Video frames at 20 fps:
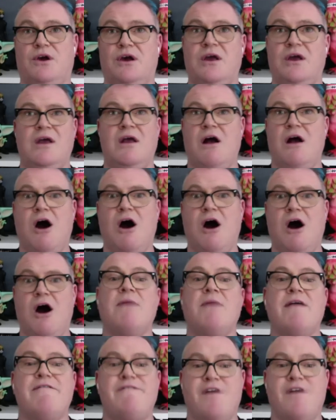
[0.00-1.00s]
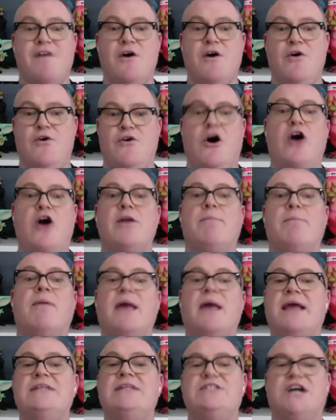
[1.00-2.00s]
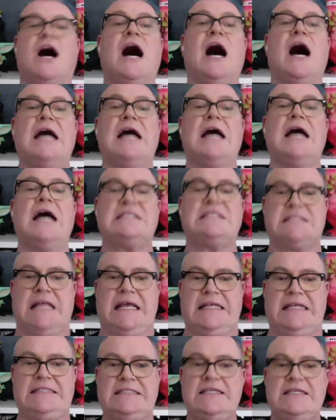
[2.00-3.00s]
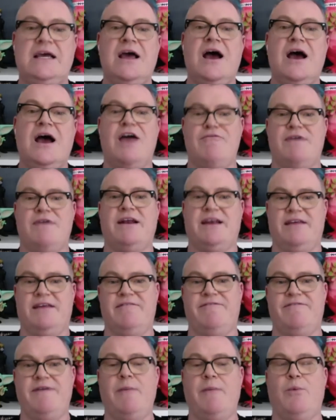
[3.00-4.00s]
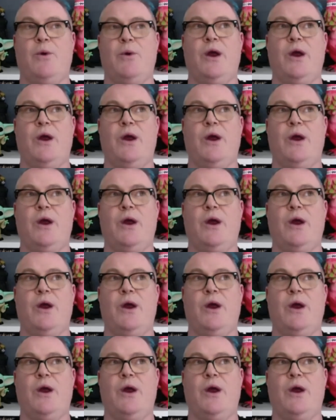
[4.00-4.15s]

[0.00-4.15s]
on my phone on a plane to Iceland, I read it in February,